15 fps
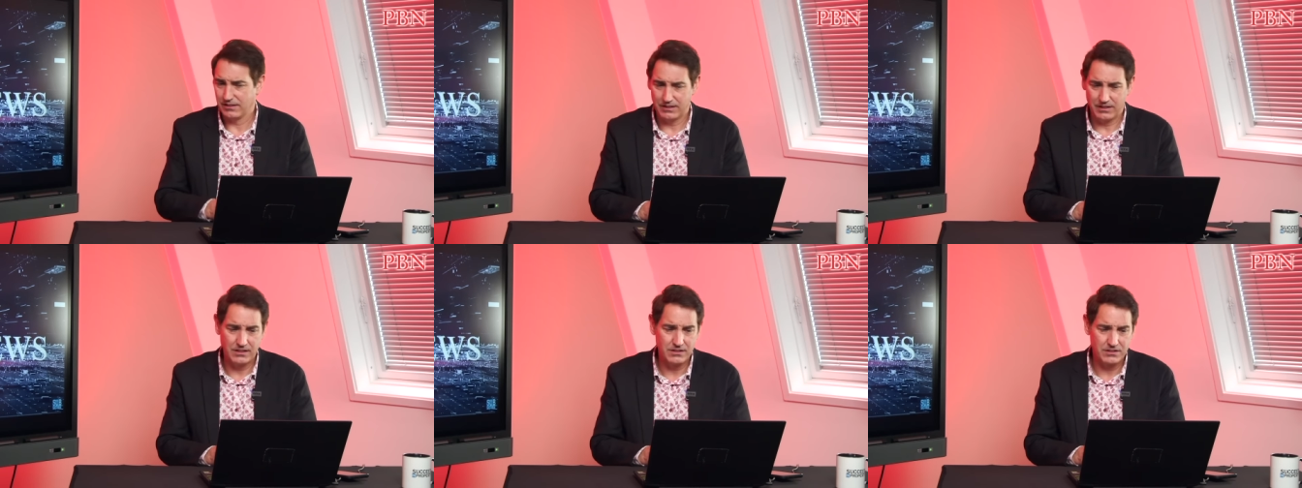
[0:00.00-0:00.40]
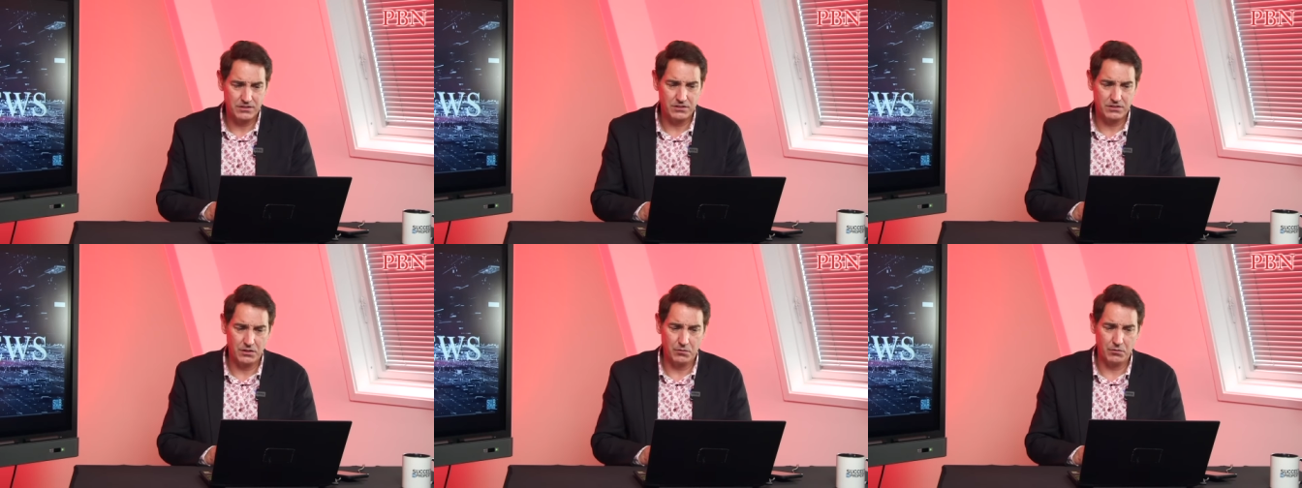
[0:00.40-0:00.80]
is
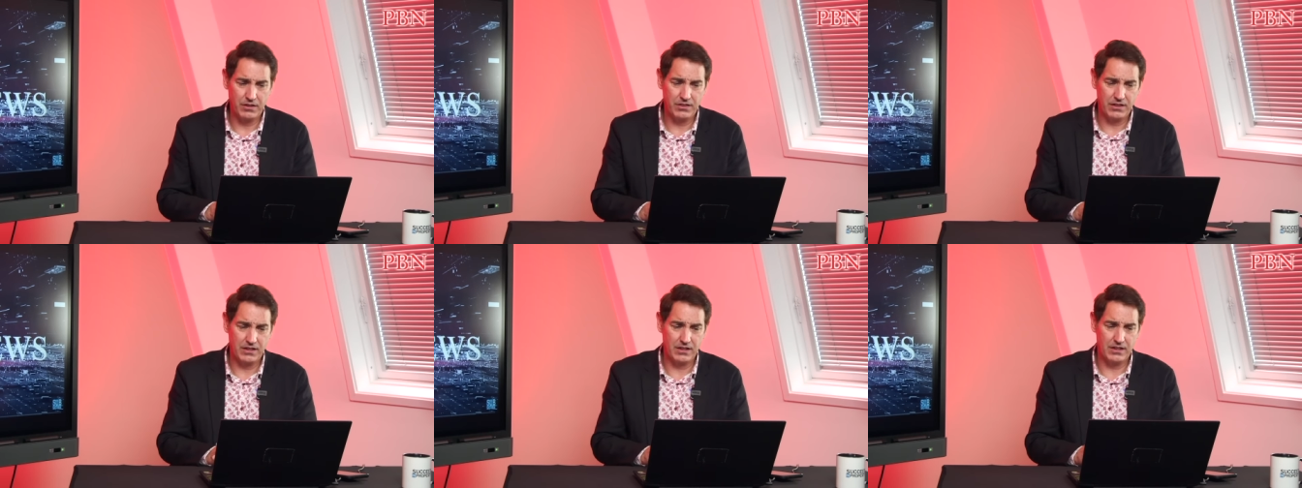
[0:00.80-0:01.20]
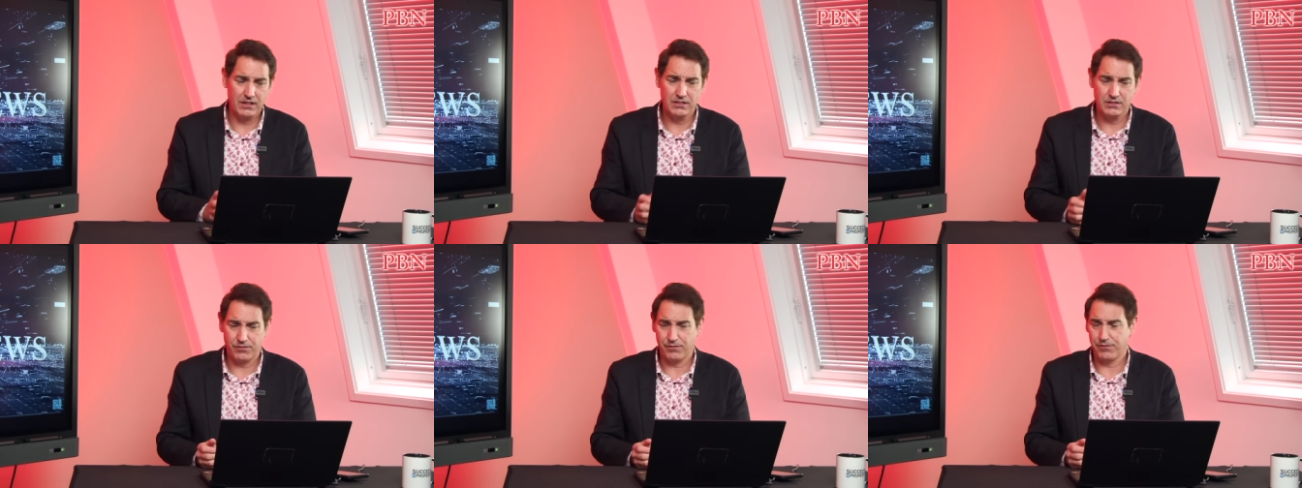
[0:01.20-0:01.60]
to do with it
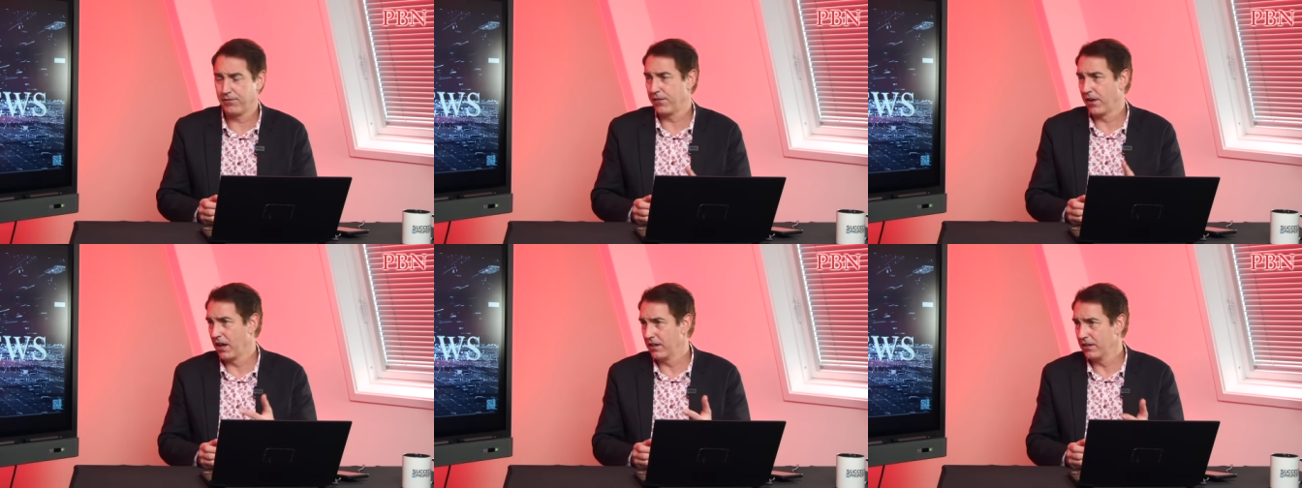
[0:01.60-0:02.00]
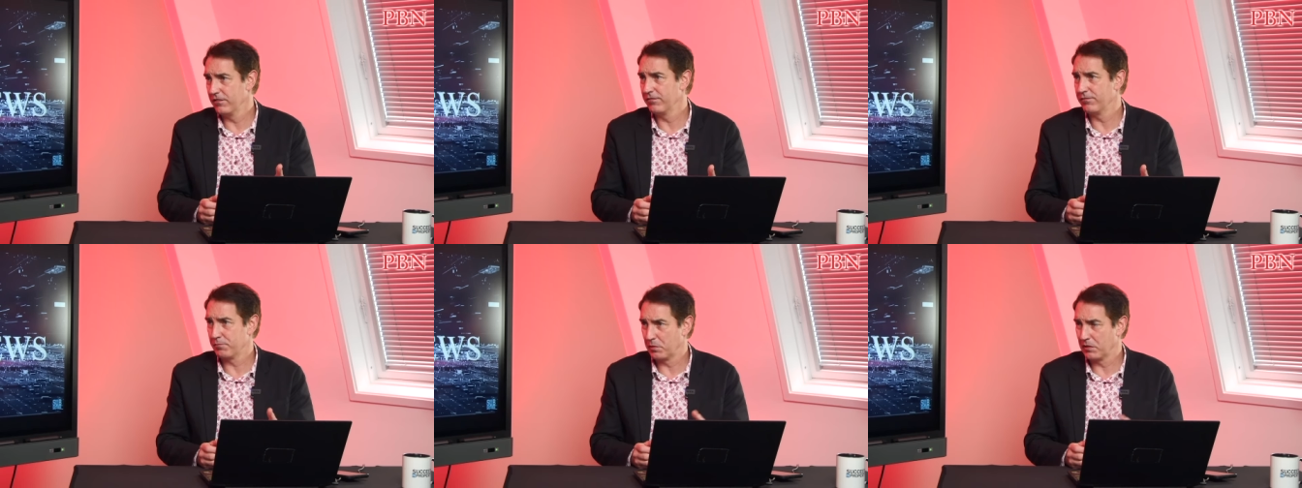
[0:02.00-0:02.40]
is
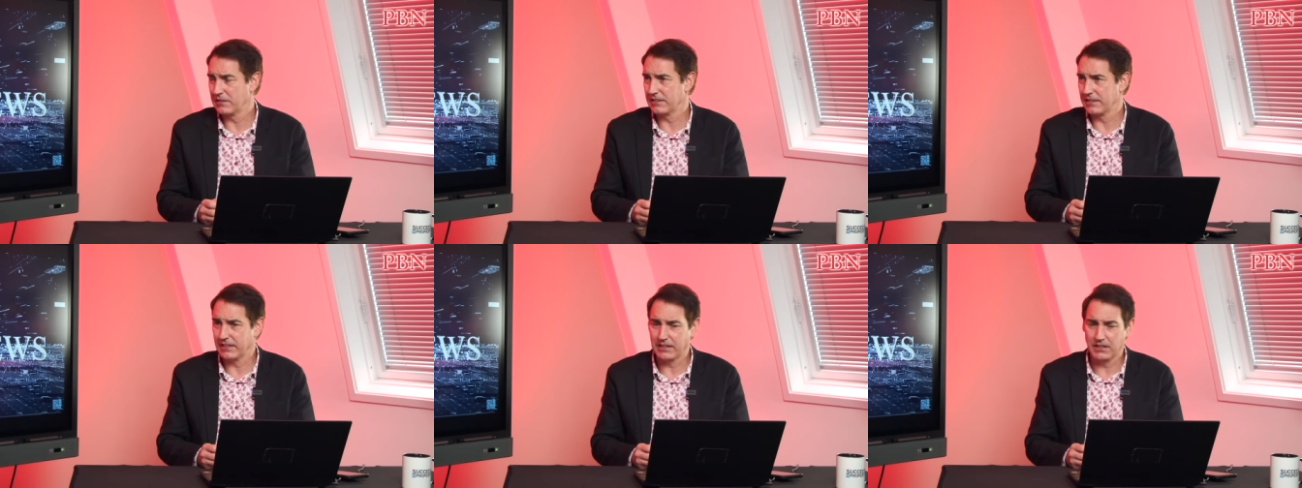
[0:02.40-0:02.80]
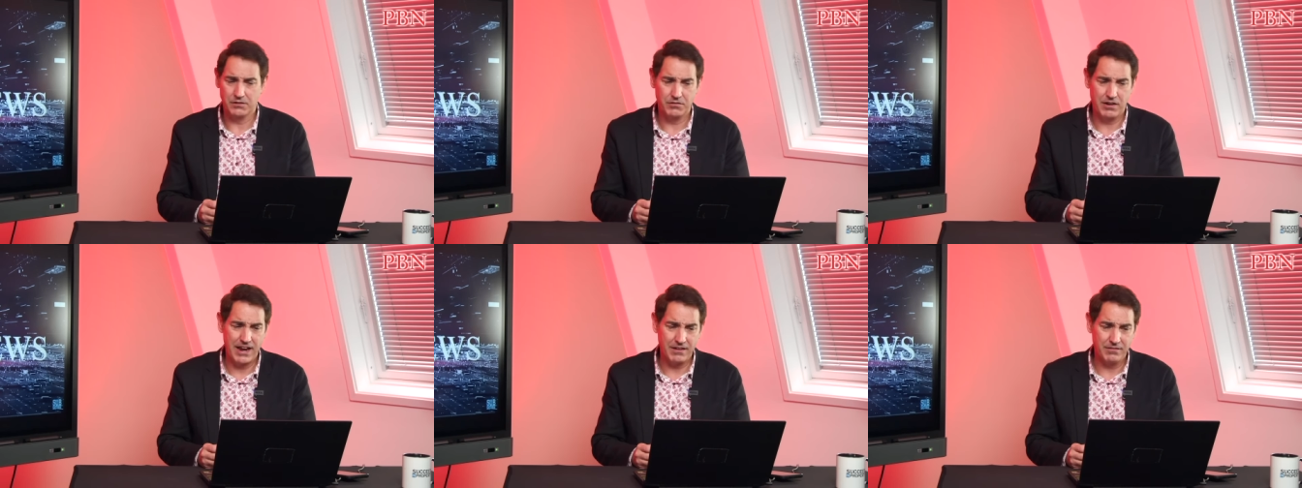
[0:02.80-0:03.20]
five
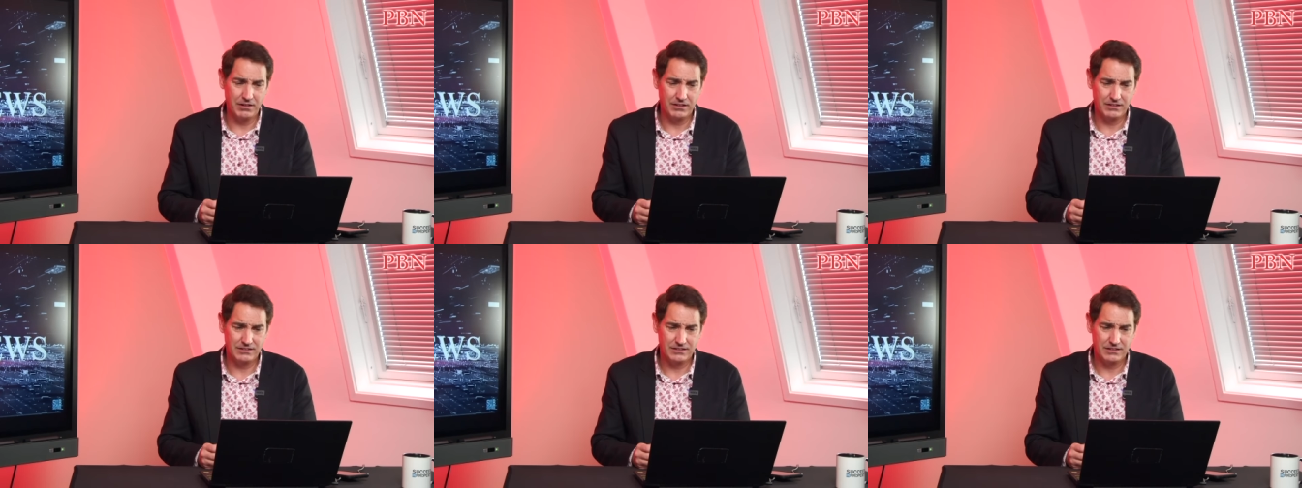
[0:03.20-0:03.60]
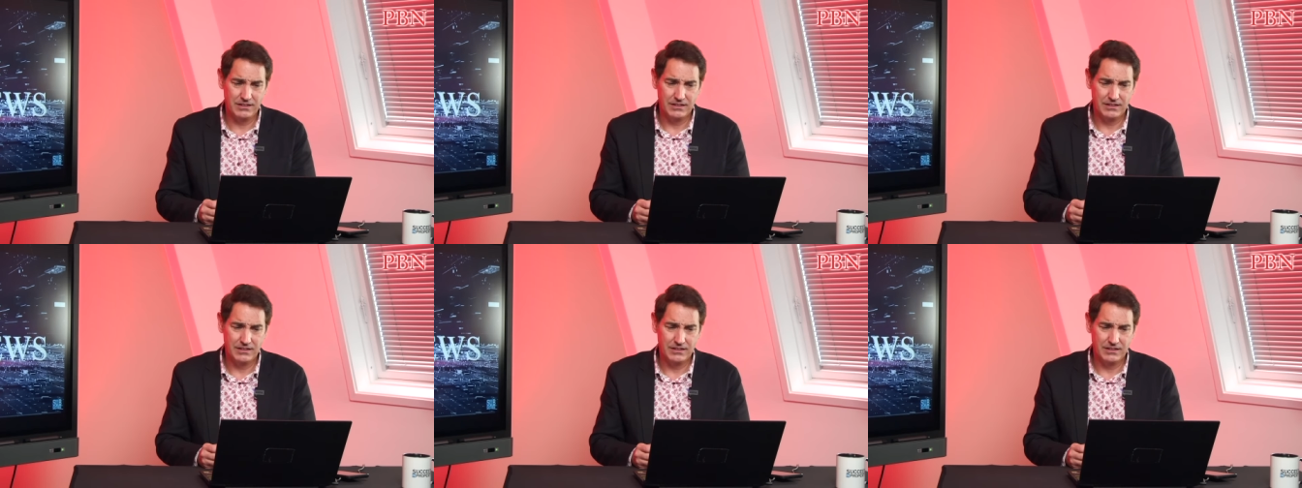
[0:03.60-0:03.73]
particular areas.